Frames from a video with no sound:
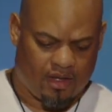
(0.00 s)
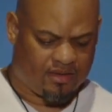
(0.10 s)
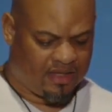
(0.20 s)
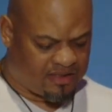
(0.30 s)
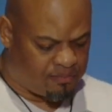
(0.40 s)

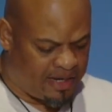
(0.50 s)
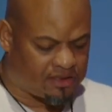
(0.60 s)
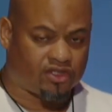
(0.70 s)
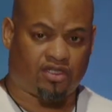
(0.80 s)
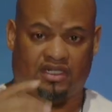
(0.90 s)
This
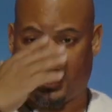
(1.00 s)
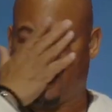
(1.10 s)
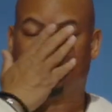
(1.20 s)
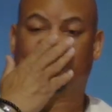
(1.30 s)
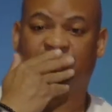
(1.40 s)
message today
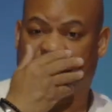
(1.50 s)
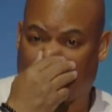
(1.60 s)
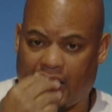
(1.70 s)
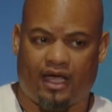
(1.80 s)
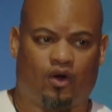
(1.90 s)
is
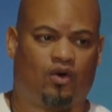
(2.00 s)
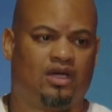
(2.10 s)
entitled